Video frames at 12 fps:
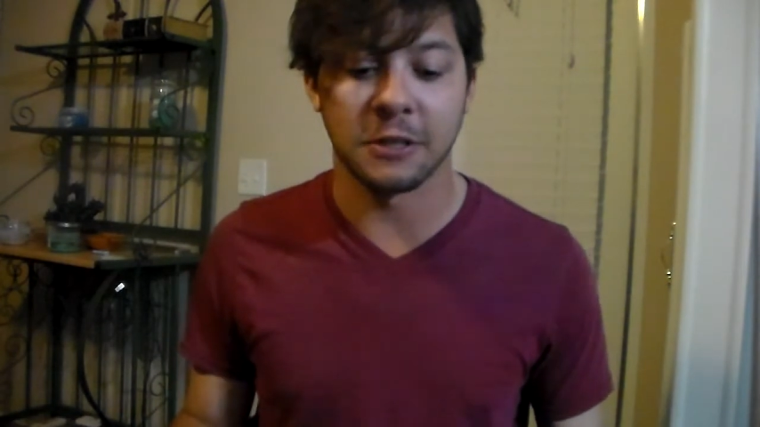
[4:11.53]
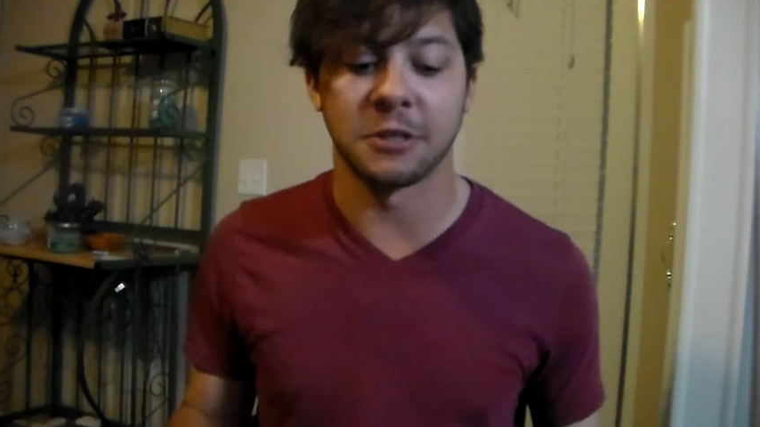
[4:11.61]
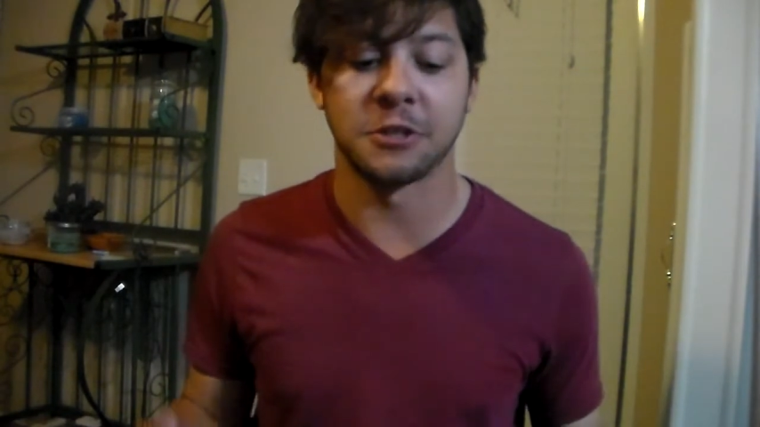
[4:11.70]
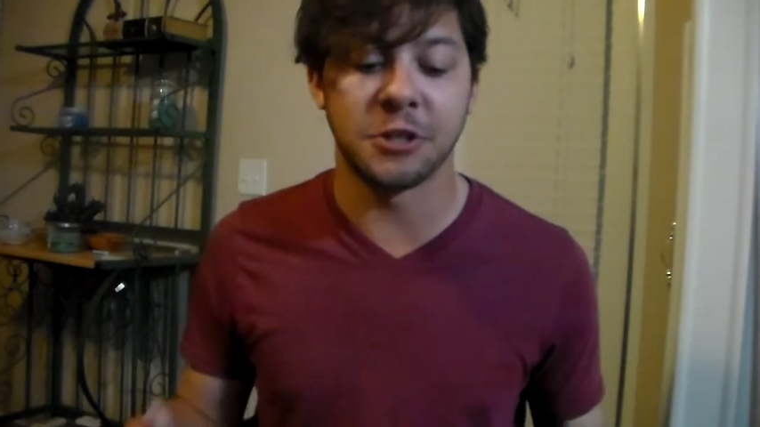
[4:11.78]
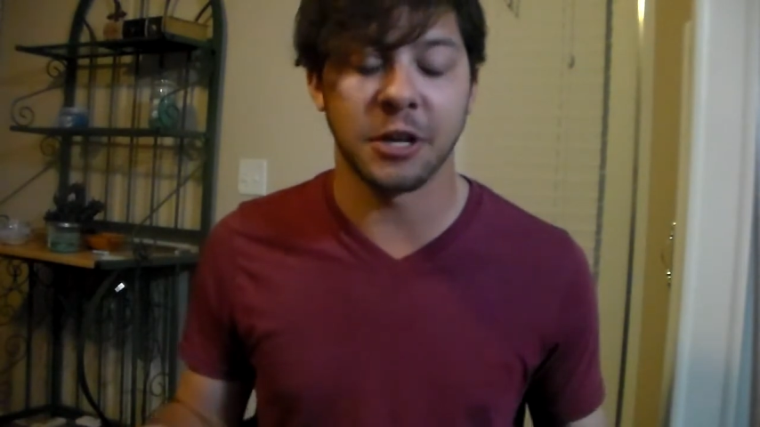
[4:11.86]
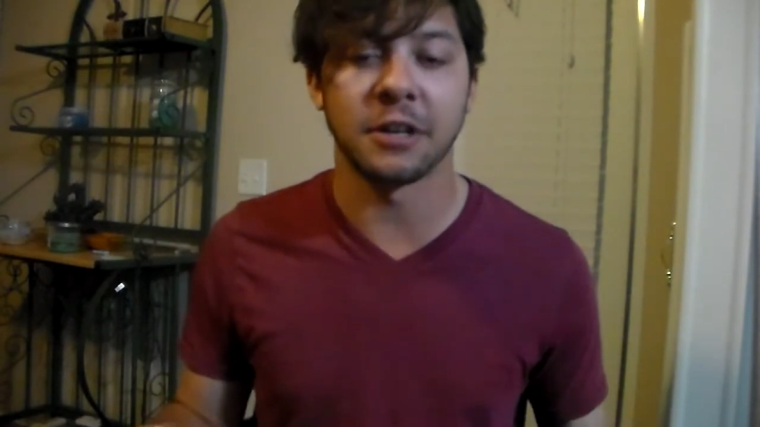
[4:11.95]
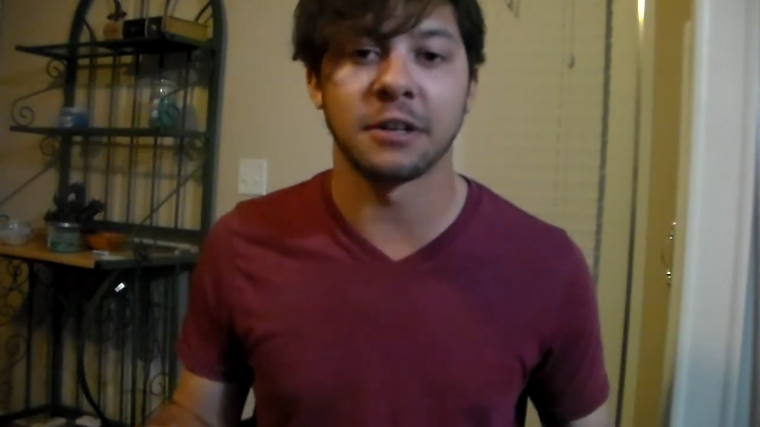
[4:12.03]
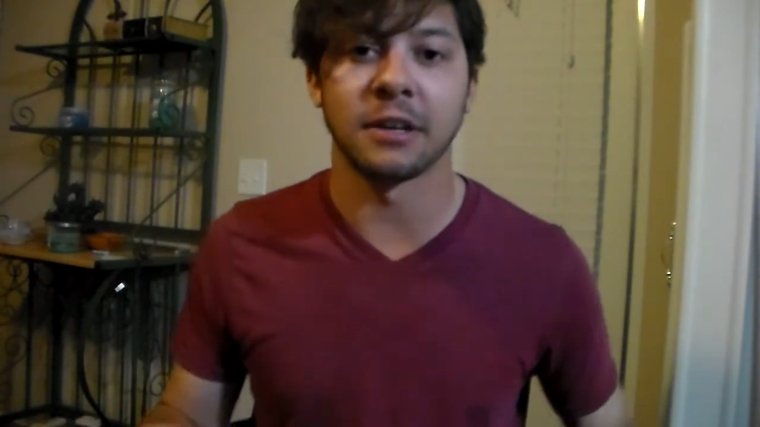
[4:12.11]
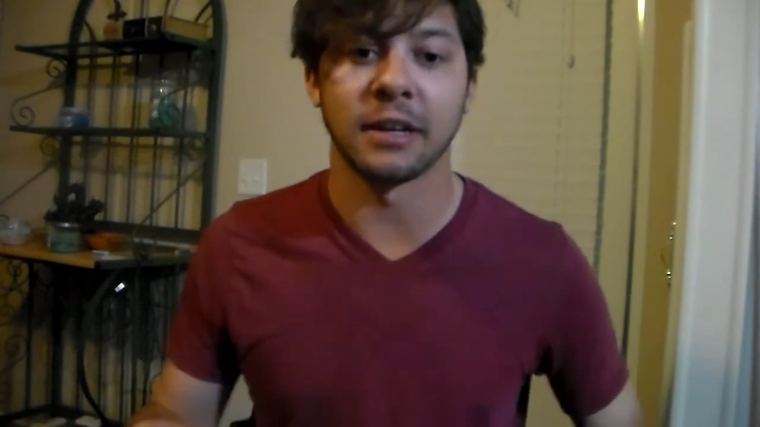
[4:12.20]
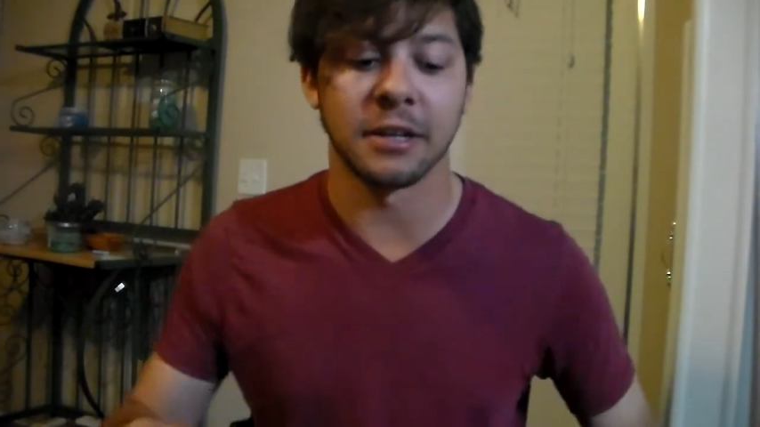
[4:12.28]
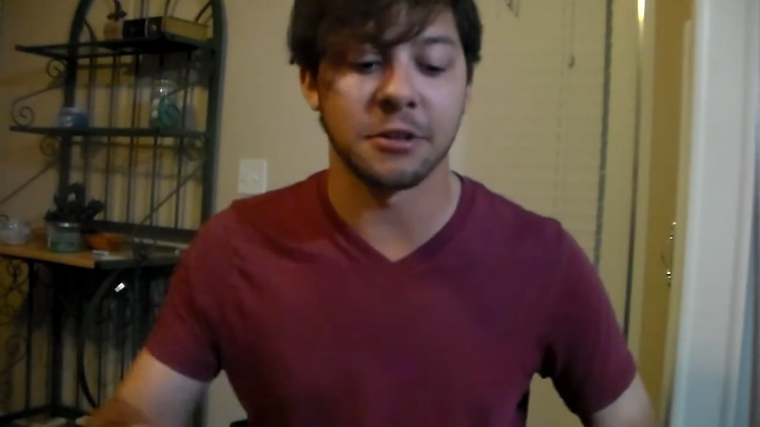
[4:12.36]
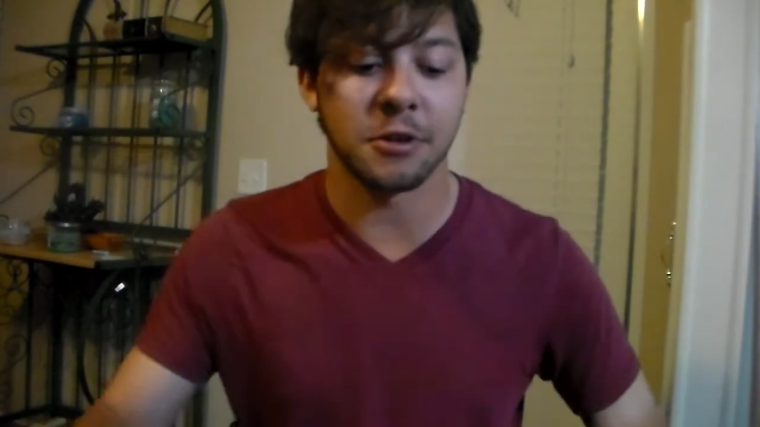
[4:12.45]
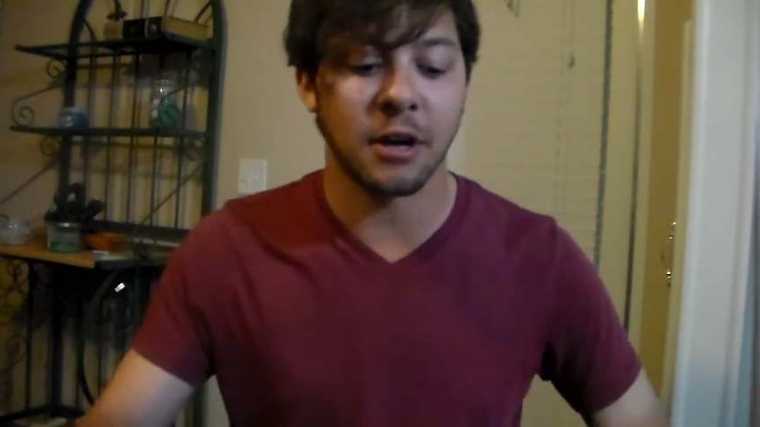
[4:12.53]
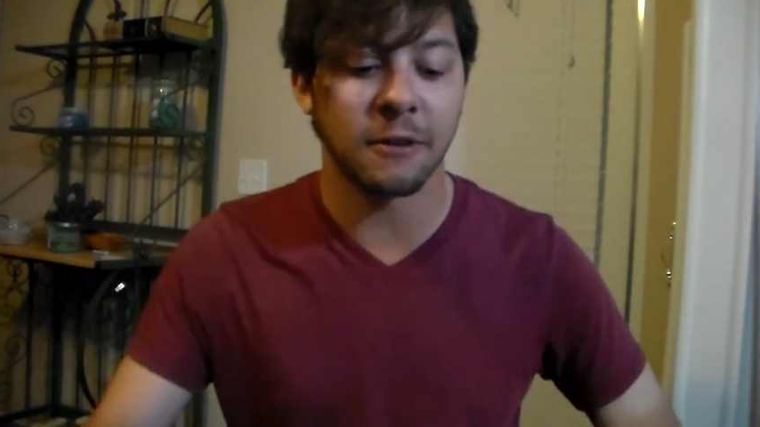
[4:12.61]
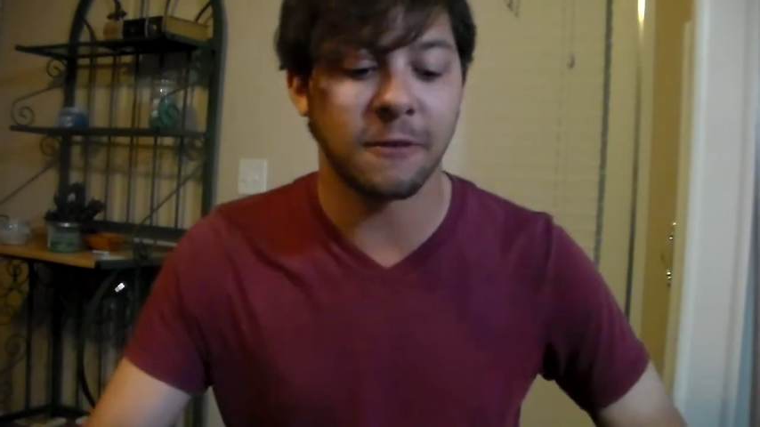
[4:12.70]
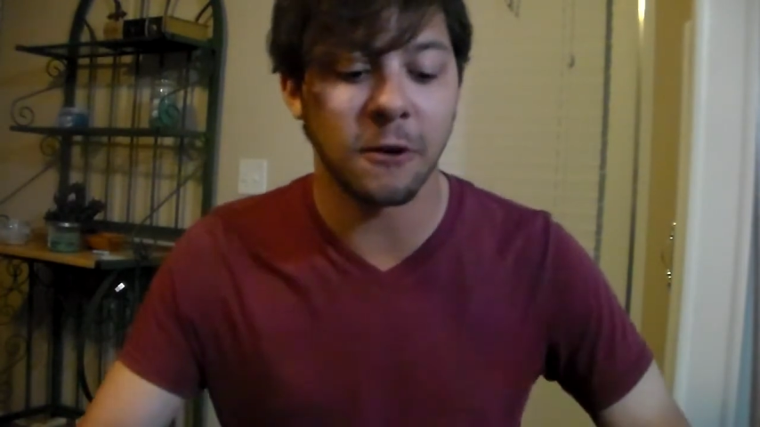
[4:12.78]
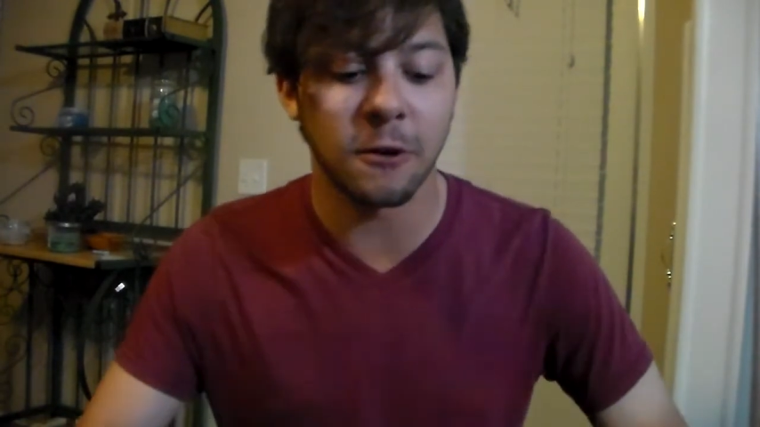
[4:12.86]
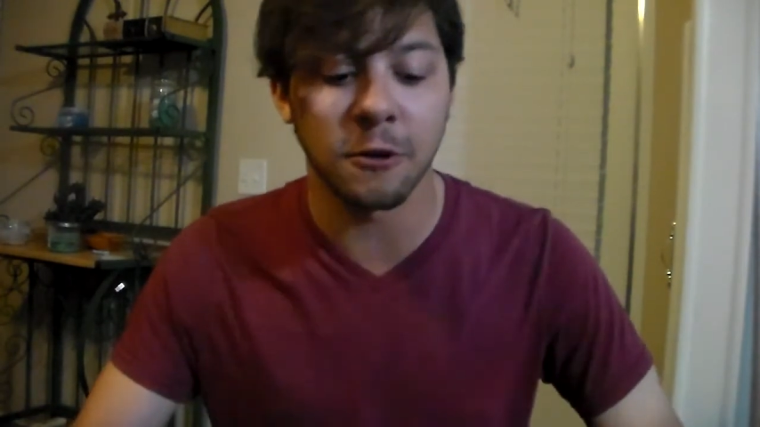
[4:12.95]
this agenda and
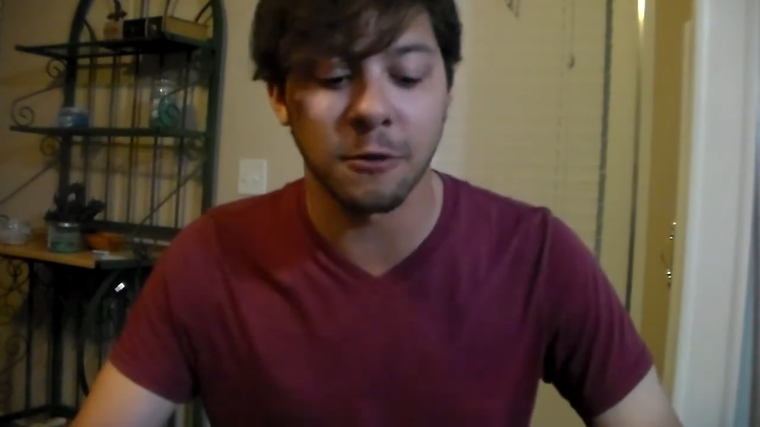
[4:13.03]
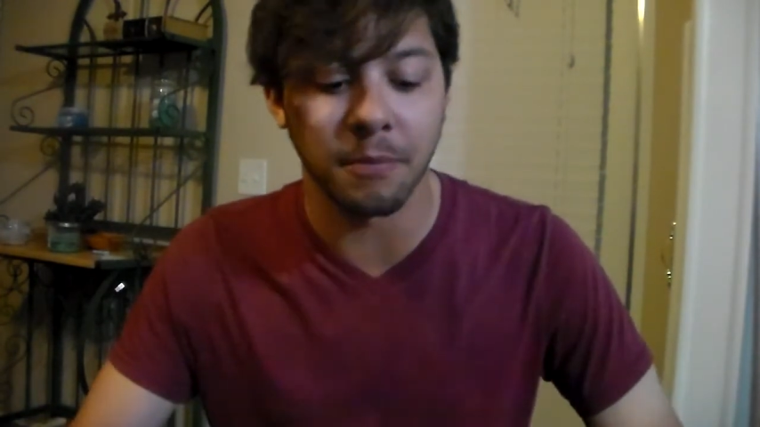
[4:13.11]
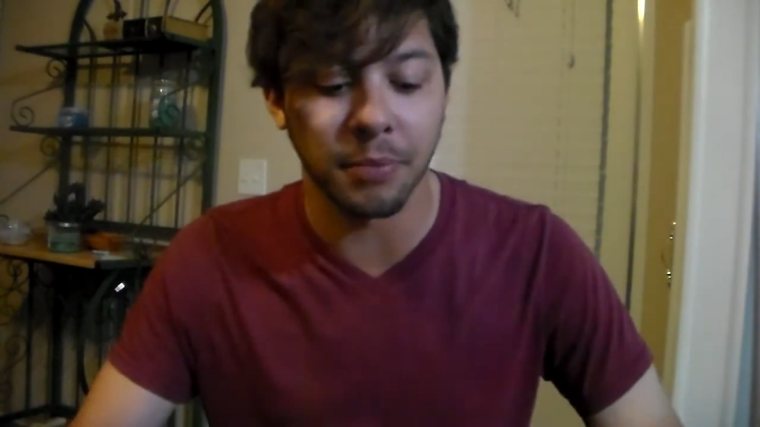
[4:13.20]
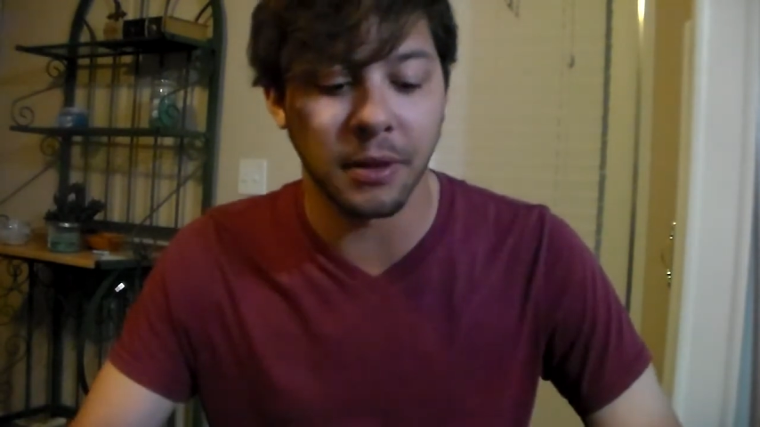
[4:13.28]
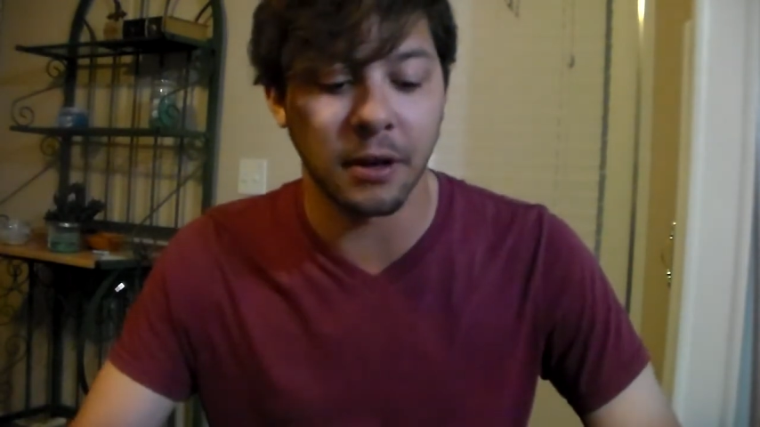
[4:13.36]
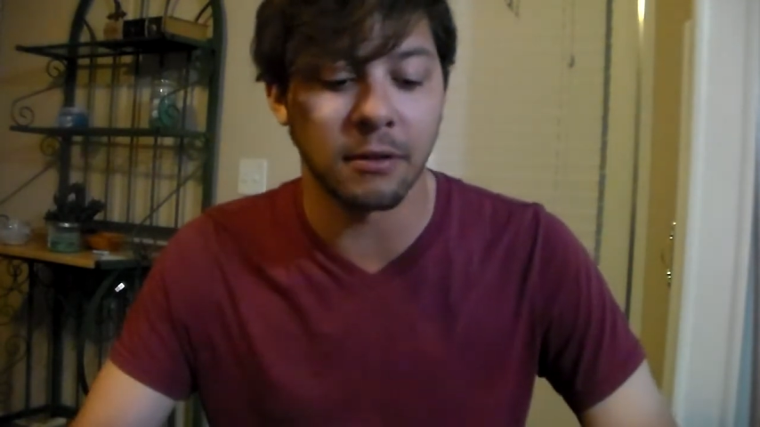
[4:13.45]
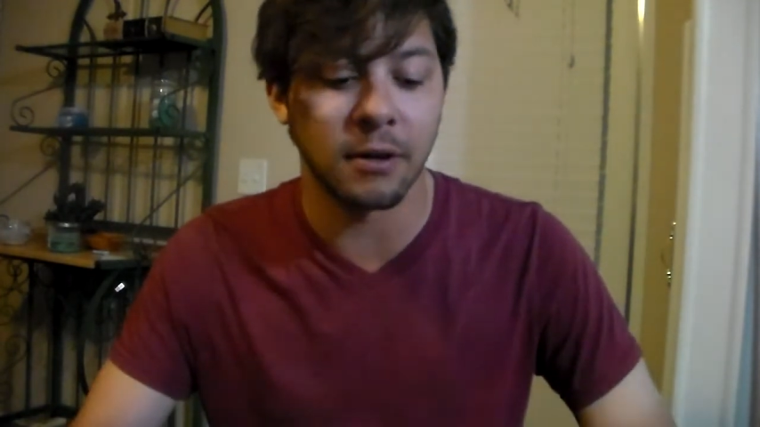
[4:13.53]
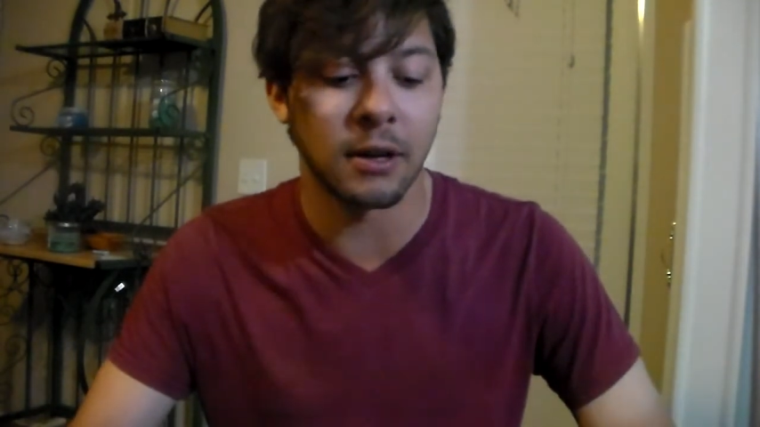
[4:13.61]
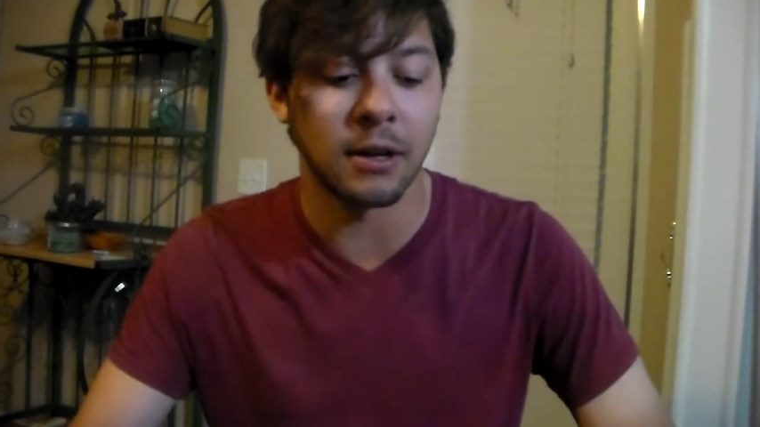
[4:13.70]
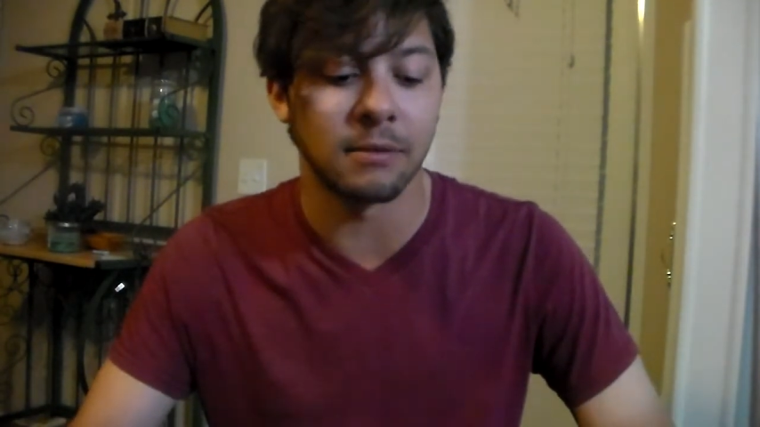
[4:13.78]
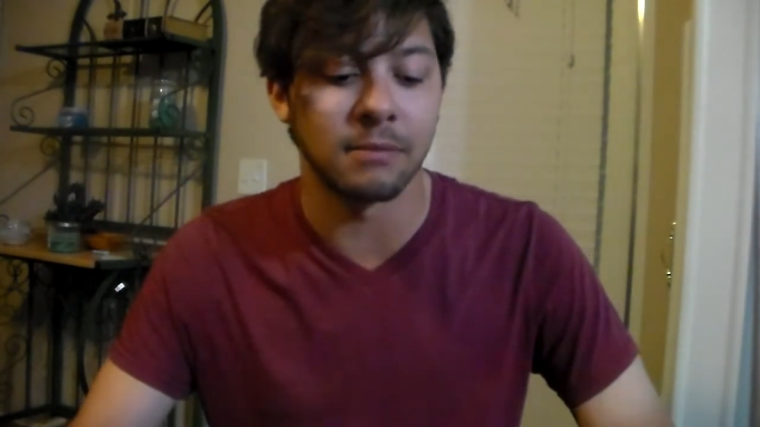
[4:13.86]
drive home their